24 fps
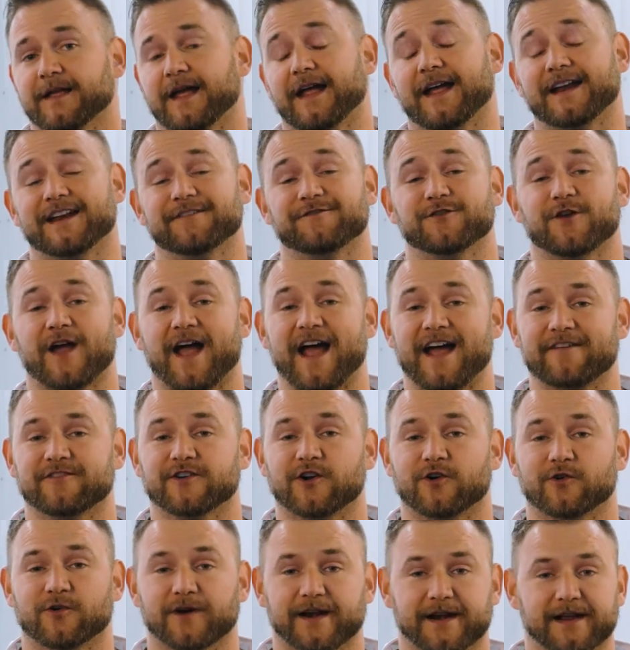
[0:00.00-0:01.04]
And if you
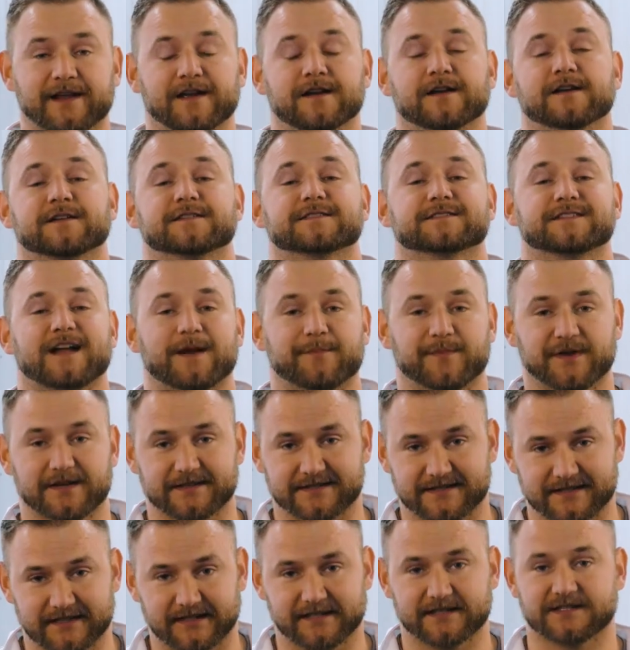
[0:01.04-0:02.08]
haven't already, stop
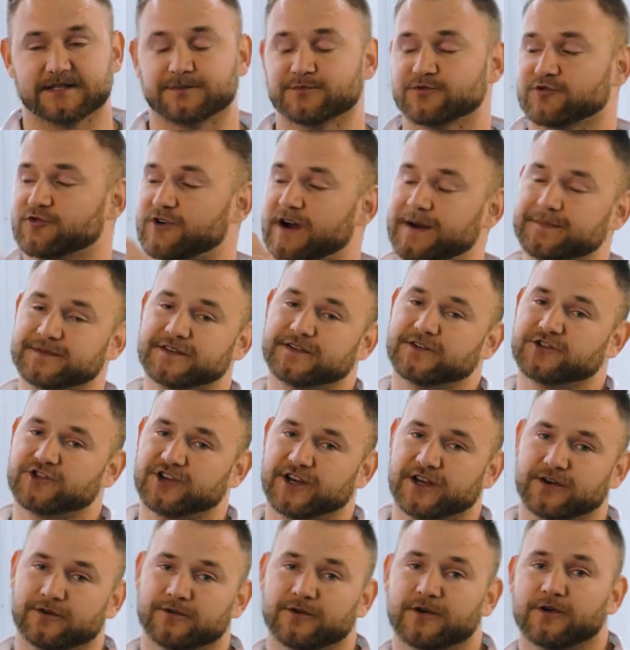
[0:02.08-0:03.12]
being silly, subscribe to the
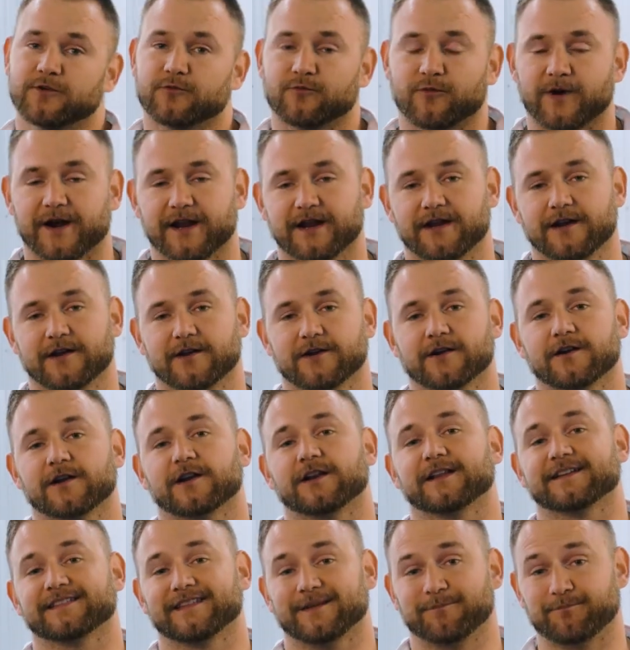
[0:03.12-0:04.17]
channel right here,
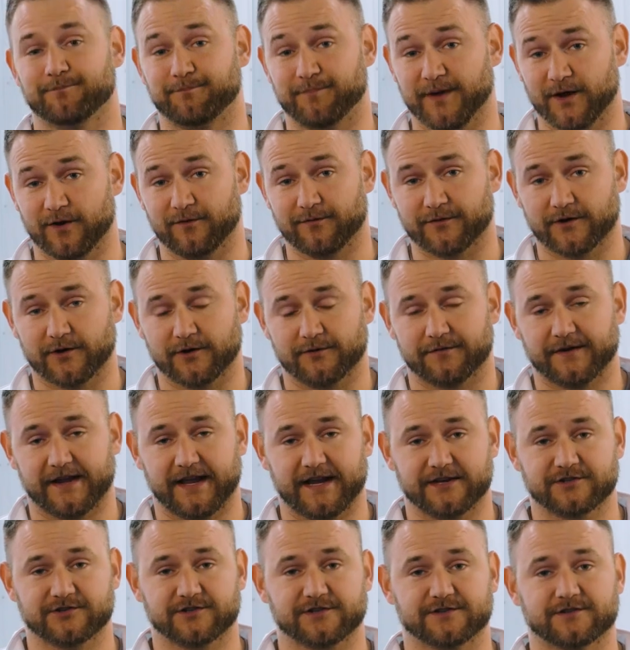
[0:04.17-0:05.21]
click the bell for
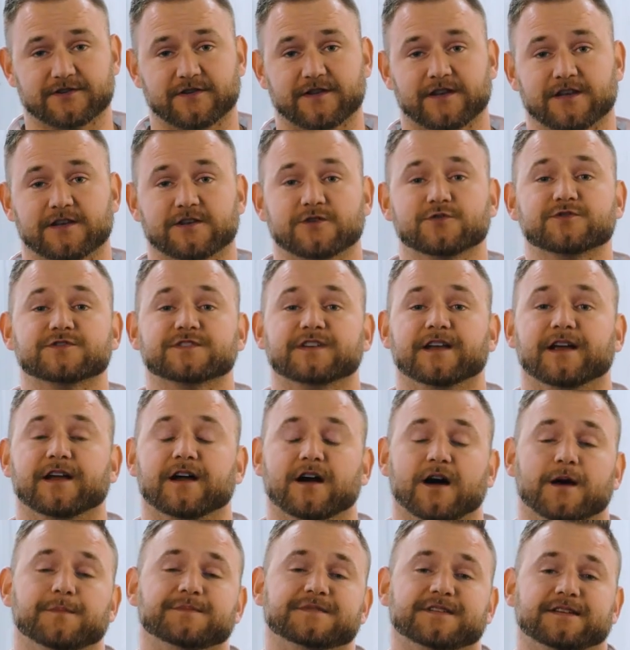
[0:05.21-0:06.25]
notifications so that you stay
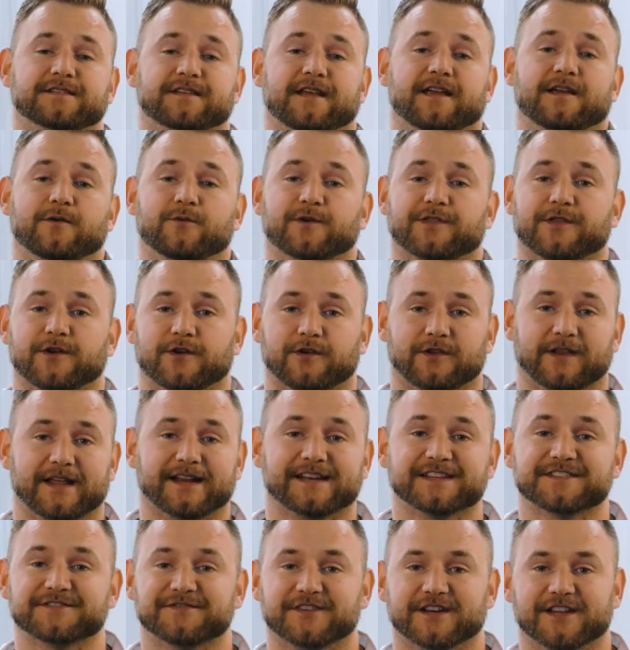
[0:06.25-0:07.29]
up to date with our
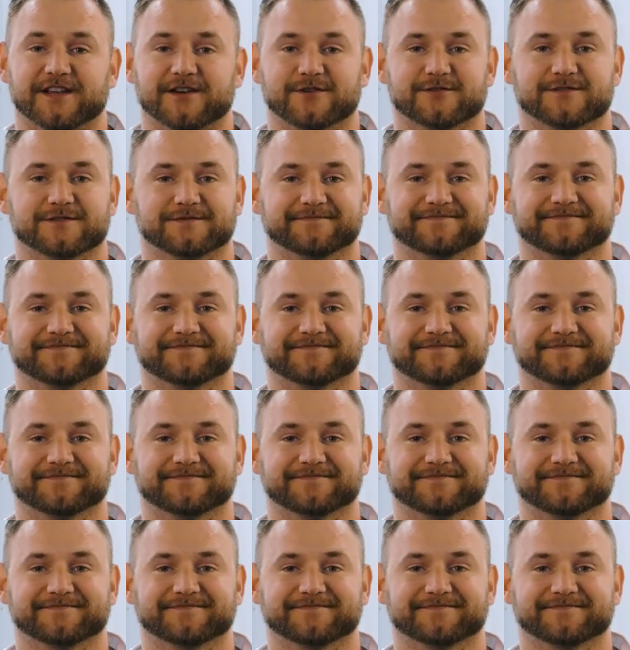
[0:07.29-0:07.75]
latest videos.